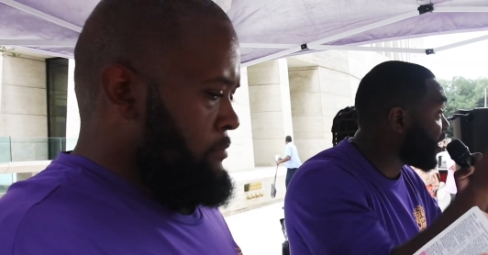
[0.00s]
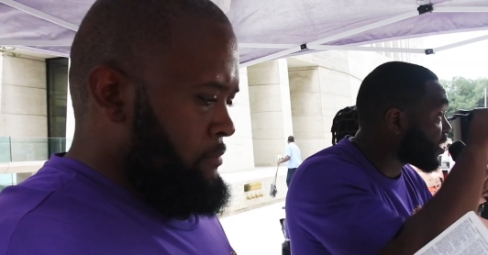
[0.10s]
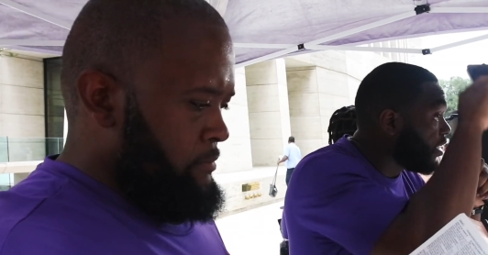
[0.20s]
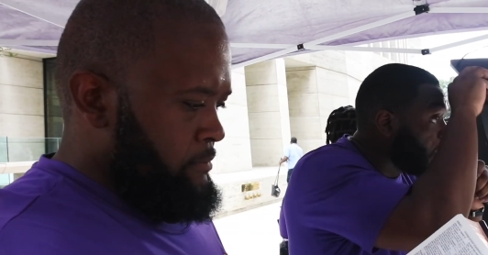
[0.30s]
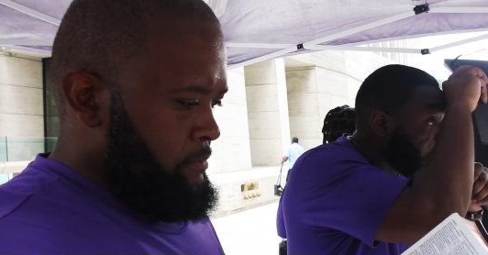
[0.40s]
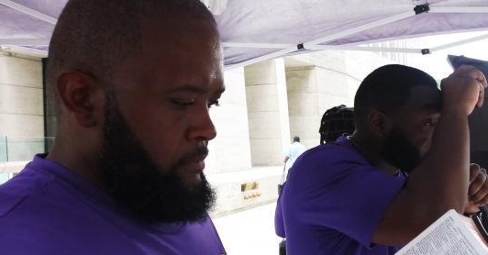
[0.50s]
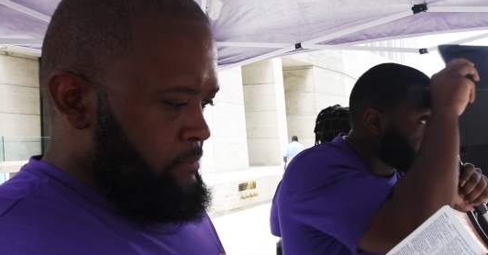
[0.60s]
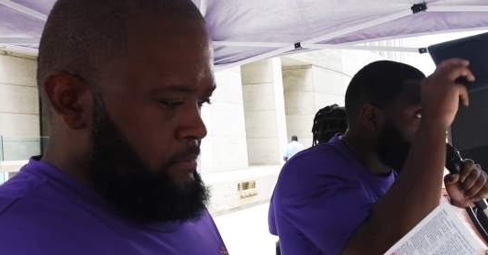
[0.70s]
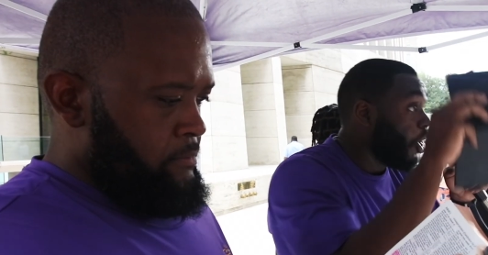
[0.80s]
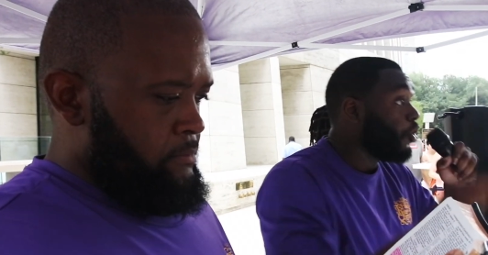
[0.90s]
Speaker 1: fleshly lust.
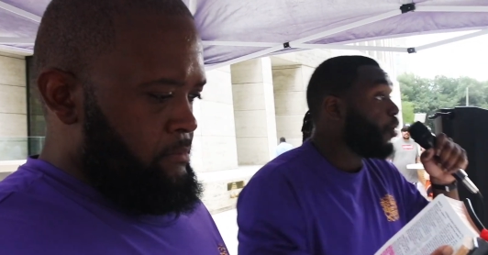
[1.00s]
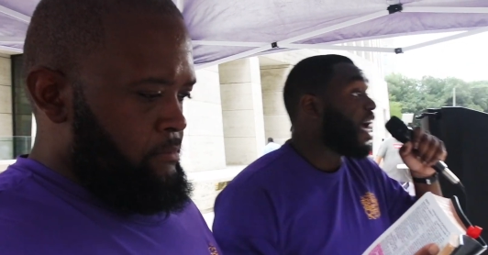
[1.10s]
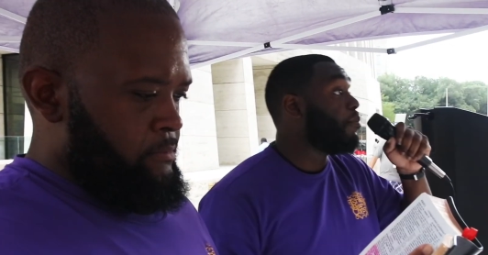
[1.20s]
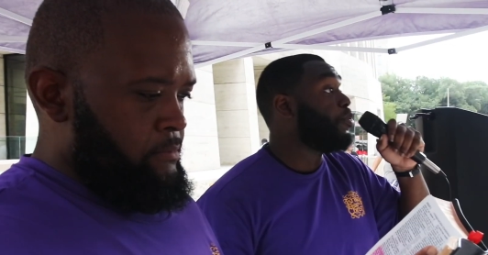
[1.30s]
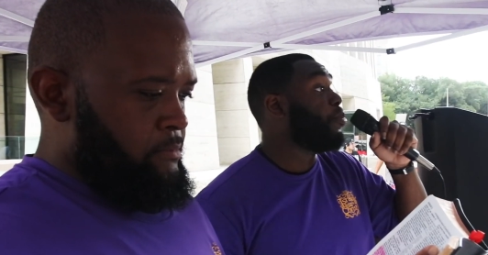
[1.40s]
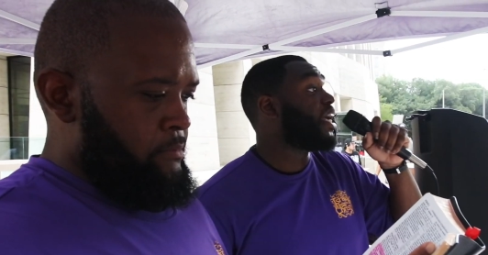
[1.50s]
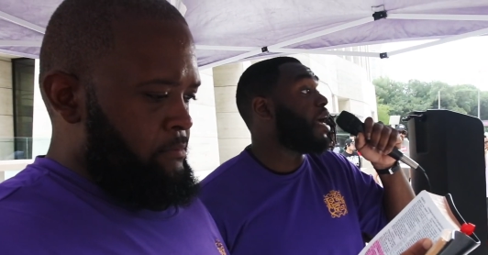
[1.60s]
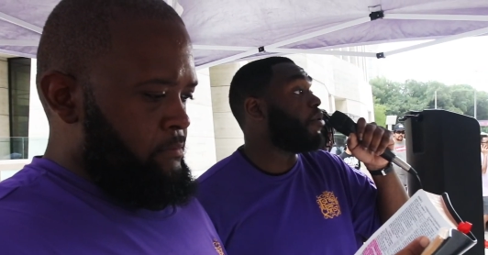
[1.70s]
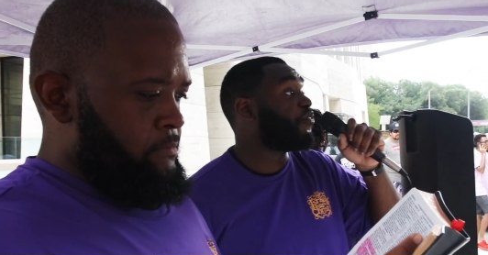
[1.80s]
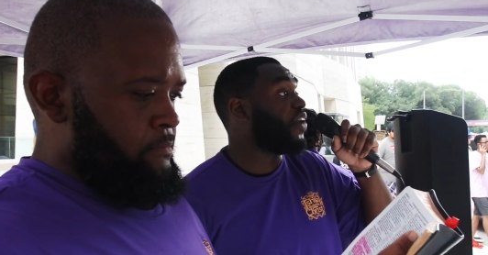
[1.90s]
You
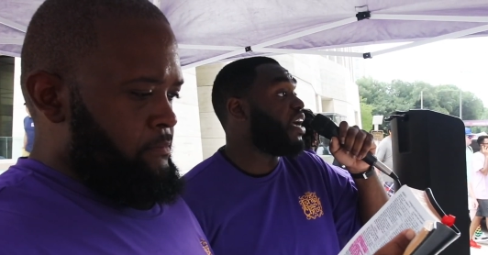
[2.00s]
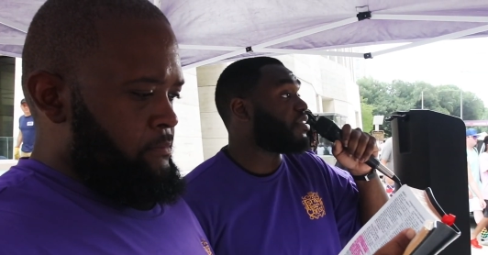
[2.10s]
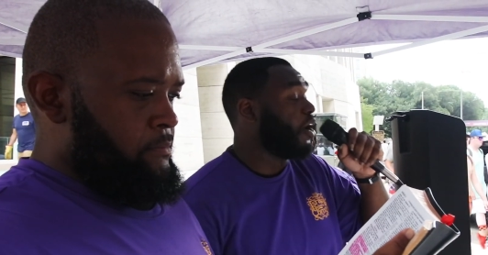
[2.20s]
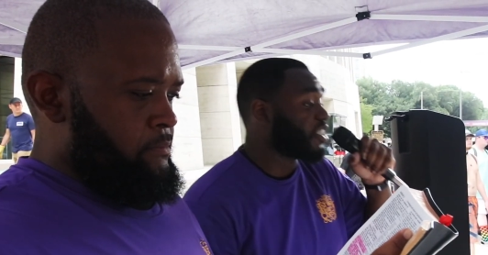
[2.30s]
became a slave